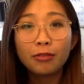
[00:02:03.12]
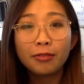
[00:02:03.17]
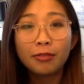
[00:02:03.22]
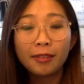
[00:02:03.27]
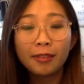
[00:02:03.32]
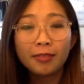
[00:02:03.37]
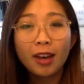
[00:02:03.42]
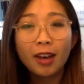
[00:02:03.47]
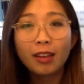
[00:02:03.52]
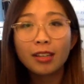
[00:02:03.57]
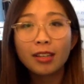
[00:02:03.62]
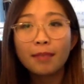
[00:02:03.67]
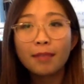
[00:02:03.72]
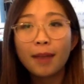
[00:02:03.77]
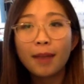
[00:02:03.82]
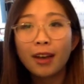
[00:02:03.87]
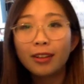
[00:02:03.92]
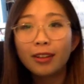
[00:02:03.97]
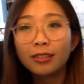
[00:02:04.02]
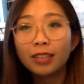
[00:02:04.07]
of talking
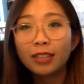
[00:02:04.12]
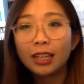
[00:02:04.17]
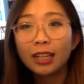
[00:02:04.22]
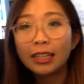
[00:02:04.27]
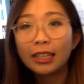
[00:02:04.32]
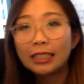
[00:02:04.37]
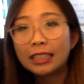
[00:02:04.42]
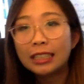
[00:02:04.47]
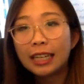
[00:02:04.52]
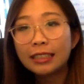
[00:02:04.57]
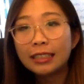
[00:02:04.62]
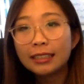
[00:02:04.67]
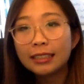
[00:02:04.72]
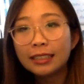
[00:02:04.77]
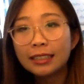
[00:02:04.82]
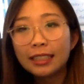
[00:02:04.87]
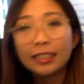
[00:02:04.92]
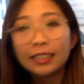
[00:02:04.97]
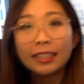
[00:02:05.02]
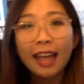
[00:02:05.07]
about gels
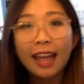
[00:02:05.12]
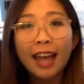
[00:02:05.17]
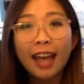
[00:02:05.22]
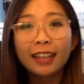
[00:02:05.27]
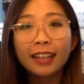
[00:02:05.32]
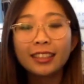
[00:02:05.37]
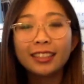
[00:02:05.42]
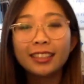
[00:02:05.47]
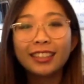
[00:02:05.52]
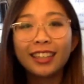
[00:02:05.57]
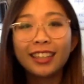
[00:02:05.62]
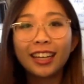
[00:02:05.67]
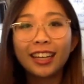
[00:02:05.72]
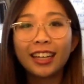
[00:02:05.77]
and snacks,